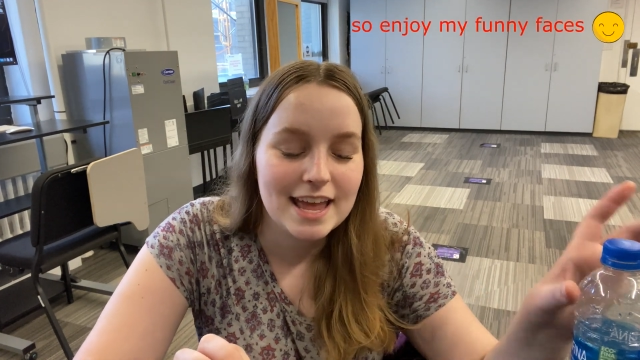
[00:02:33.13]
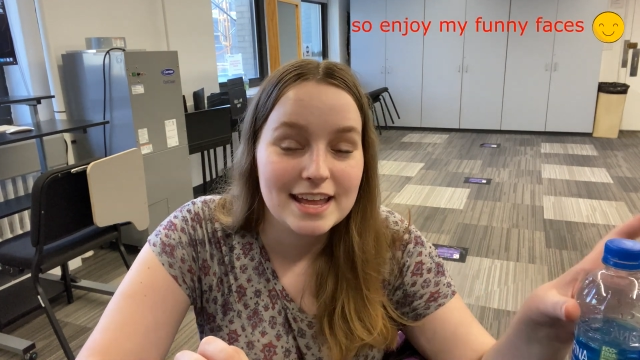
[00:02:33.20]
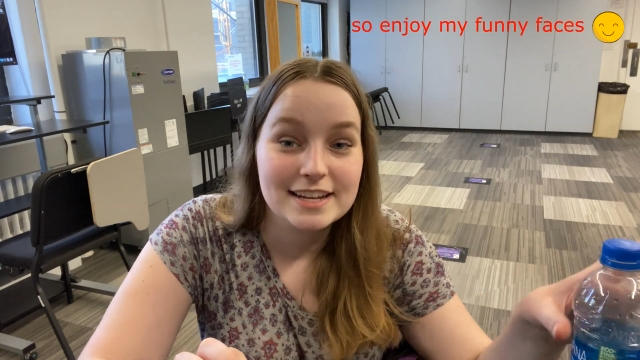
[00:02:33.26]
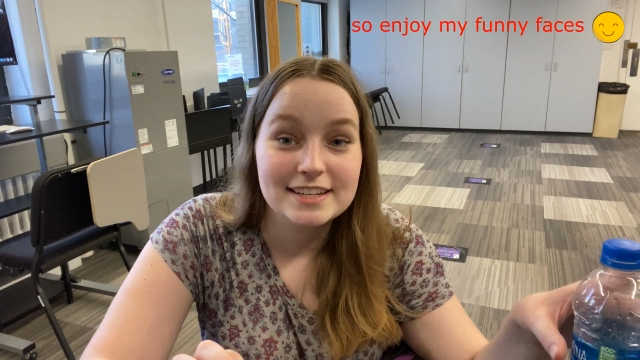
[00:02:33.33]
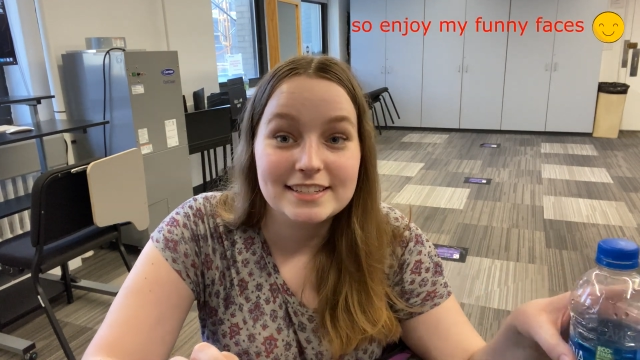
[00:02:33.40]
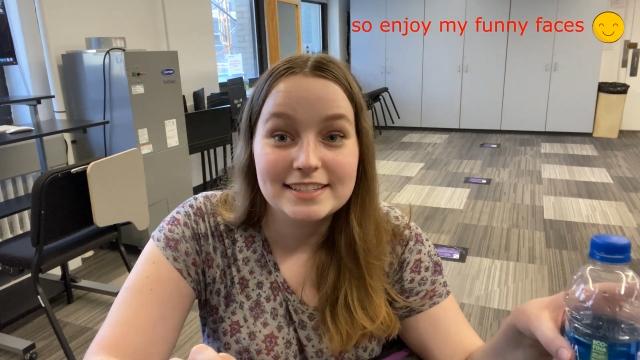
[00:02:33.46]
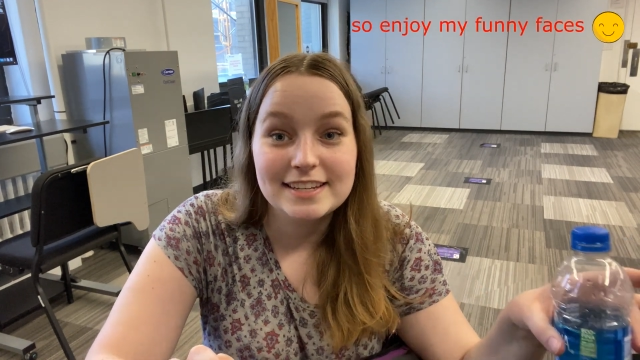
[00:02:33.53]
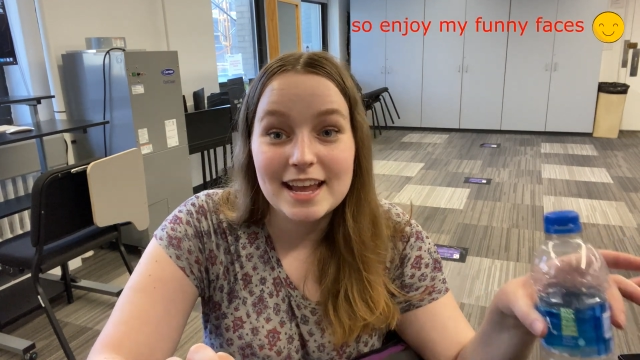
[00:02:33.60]

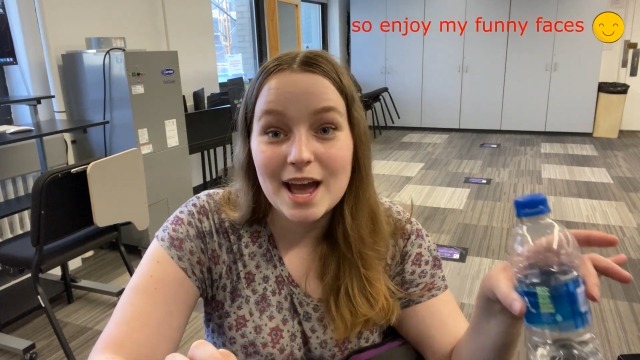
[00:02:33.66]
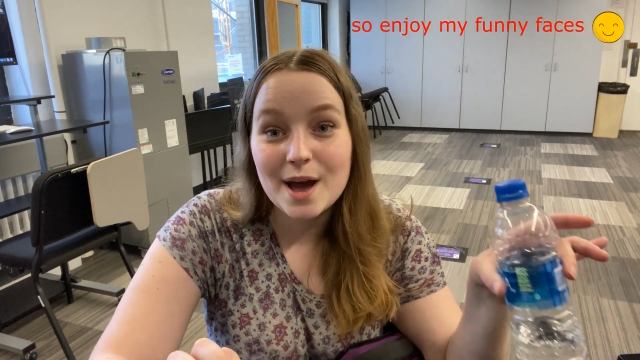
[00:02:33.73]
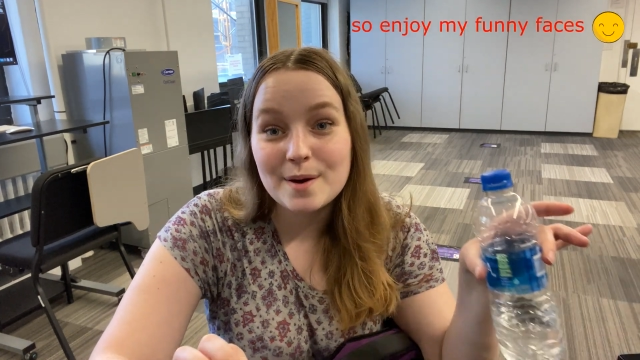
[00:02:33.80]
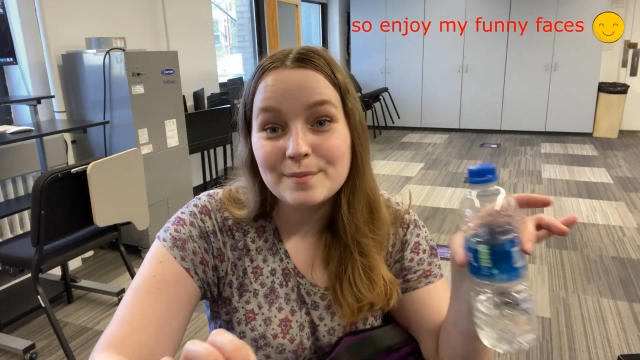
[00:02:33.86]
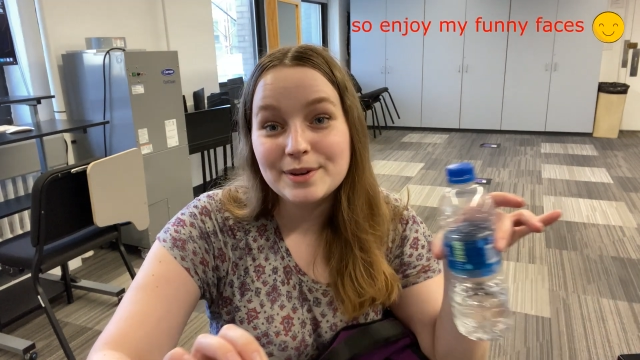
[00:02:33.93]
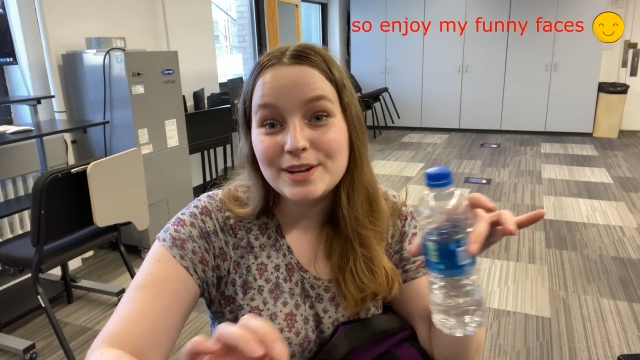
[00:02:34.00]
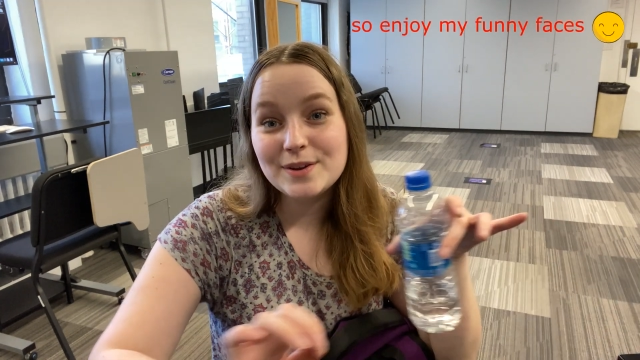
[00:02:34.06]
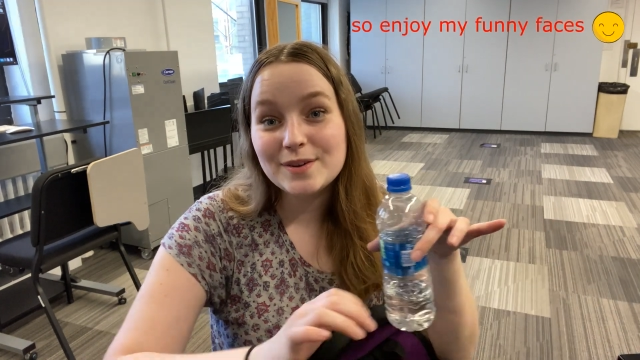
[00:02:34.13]
and see
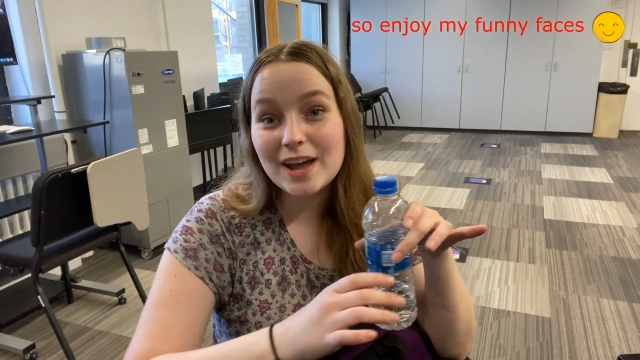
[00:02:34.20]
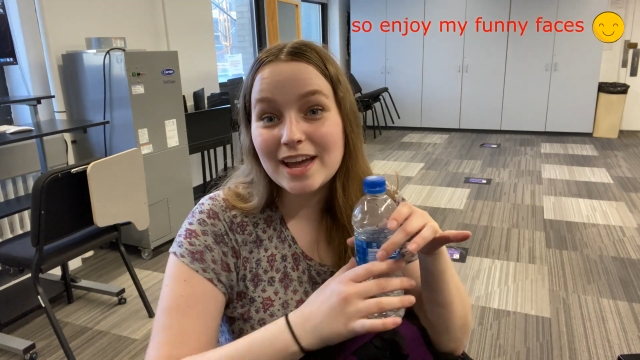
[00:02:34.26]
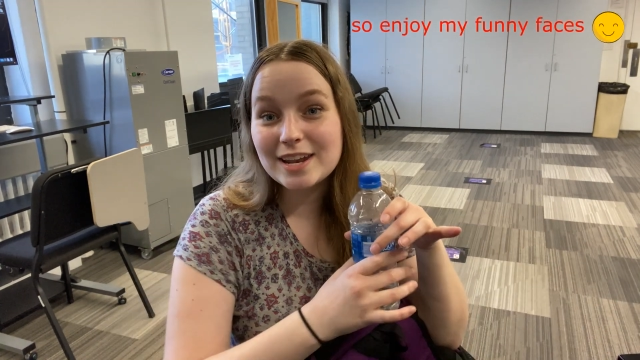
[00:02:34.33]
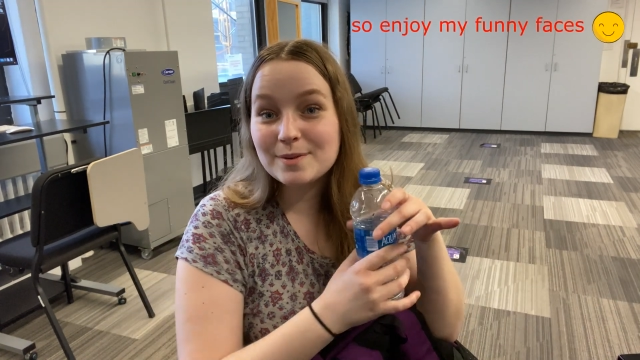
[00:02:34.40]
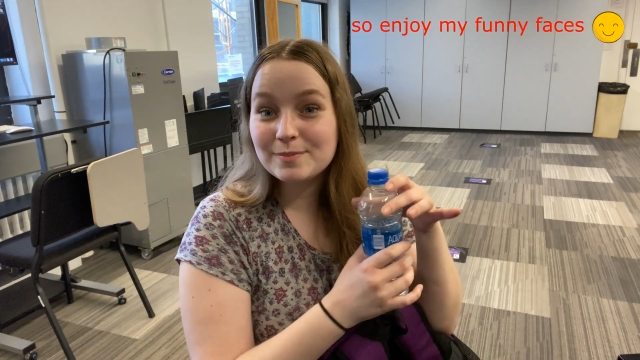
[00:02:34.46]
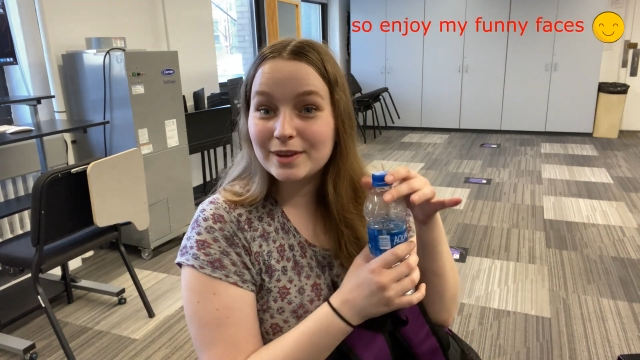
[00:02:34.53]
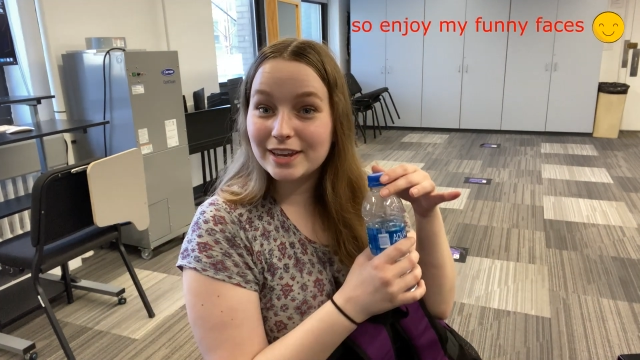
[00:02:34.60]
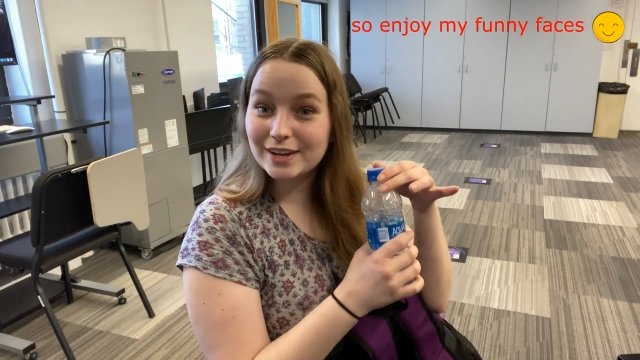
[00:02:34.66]
how many you
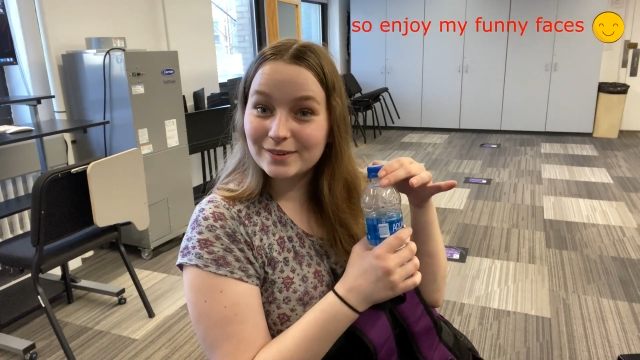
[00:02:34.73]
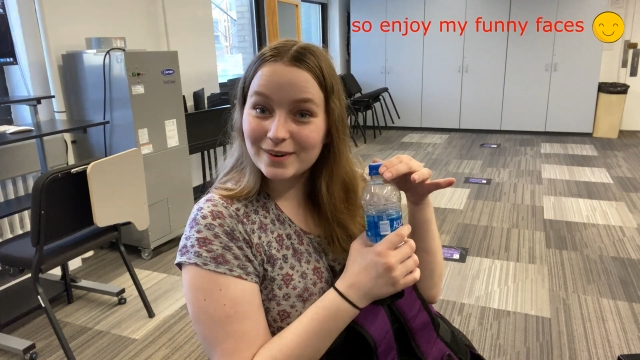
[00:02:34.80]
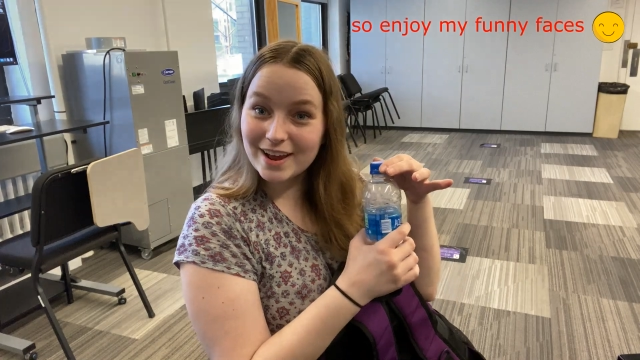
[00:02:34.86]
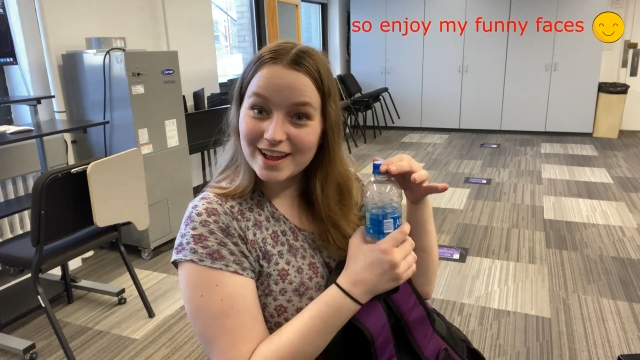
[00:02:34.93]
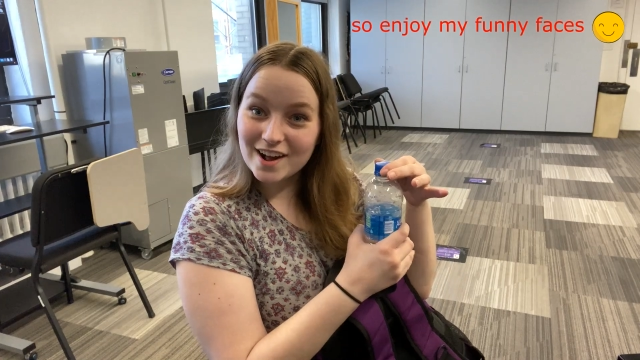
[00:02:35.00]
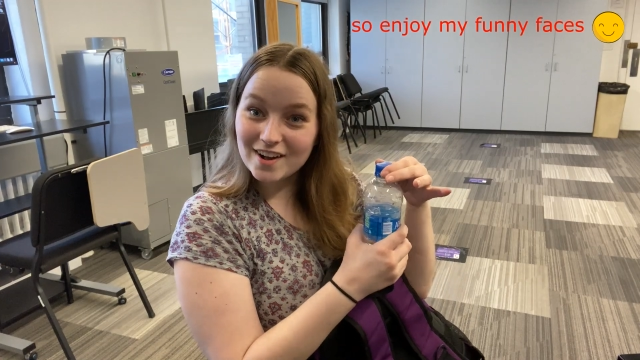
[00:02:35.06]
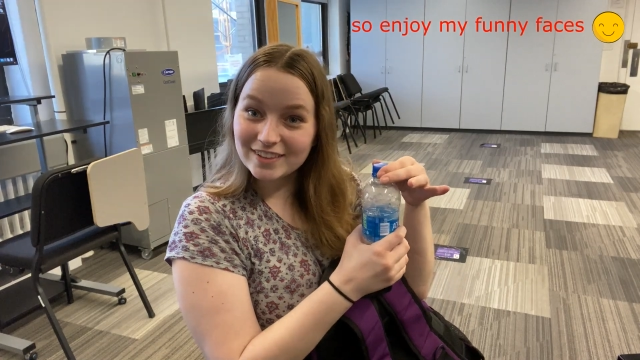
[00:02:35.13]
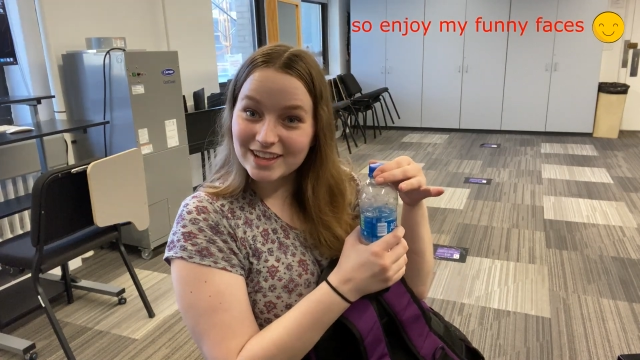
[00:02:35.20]
end up getting
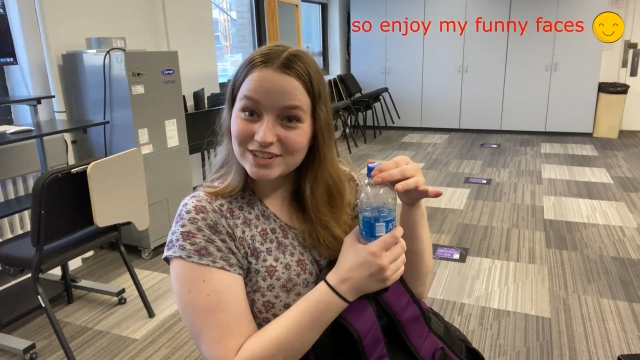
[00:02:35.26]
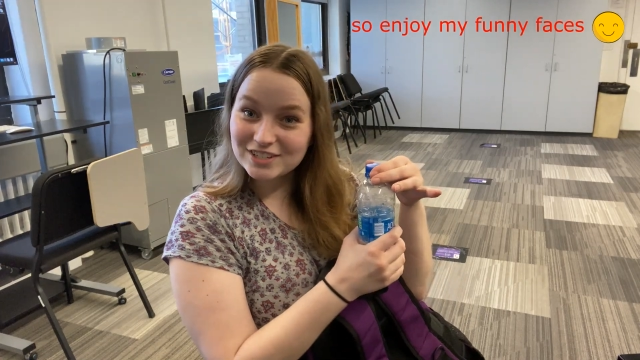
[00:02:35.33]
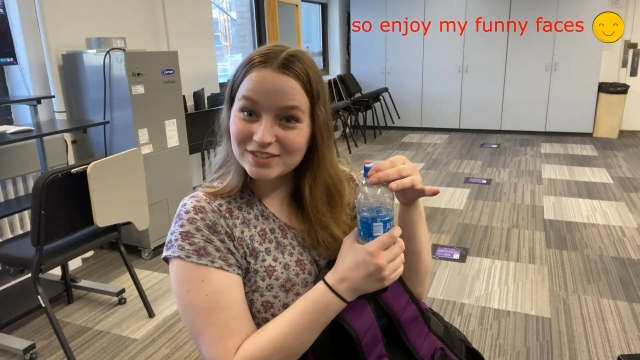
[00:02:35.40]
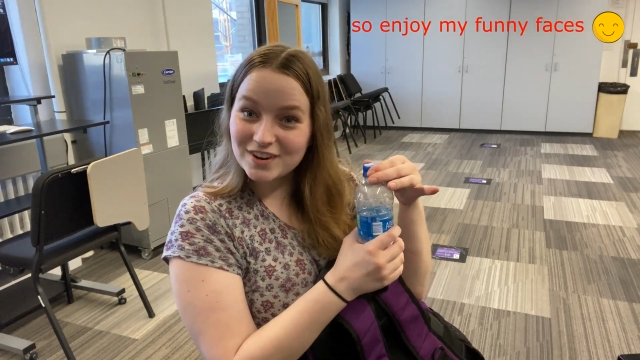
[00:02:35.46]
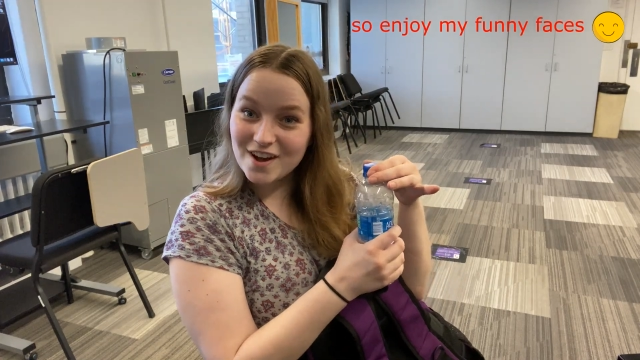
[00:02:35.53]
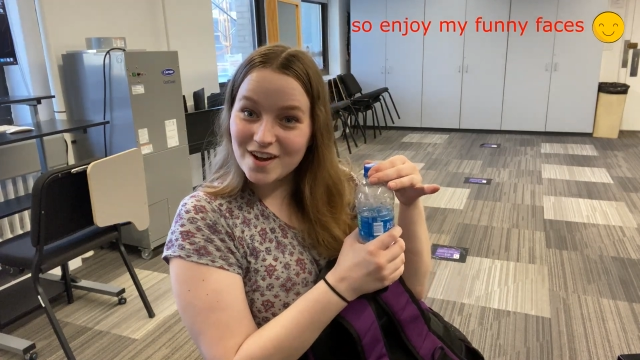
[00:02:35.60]
right. I'll let you